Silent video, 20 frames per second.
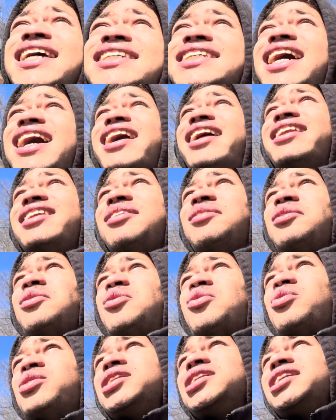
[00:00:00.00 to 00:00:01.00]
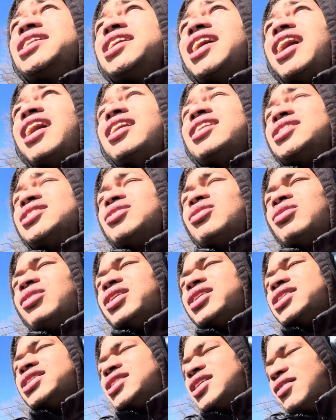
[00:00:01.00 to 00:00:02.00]
sun, which is our
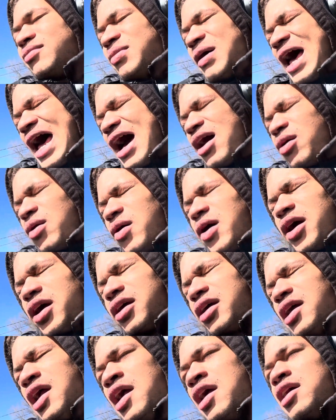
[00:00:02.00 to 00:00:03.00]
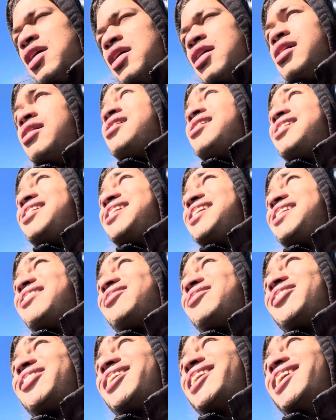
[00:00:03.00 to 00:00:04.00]
source of power
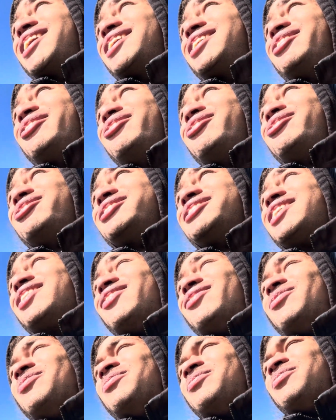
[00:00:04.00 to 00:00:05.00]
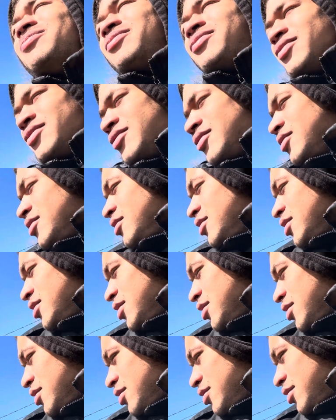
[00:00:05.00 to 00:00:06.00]
we're gonna do some
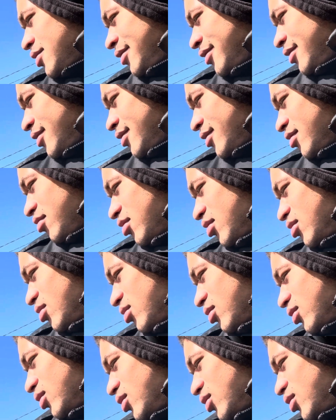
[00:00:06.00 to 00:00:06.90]
do